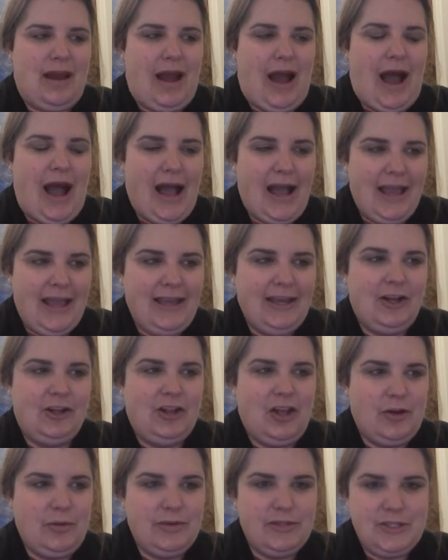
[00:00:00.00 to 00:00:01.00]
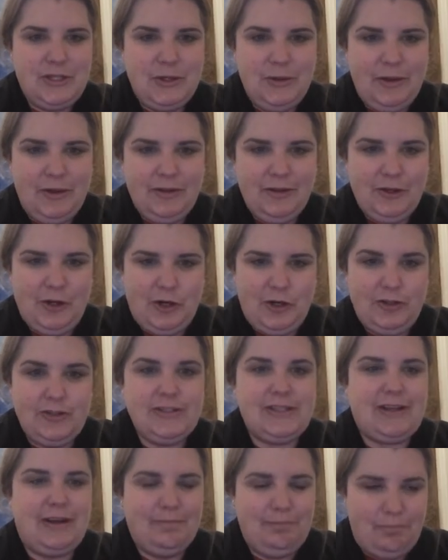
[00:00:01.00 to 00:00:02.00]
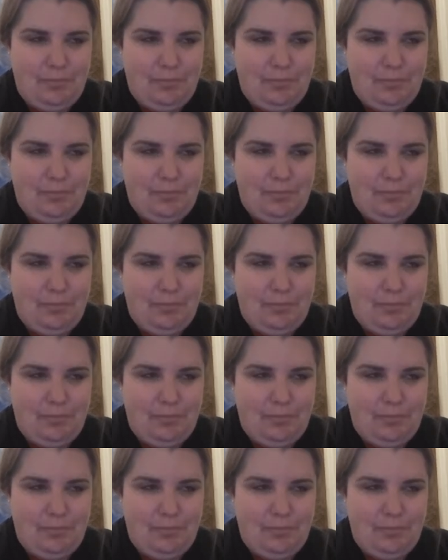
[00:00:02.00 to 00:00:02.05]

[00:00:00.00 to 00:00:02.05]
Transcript: I, along with two other girls,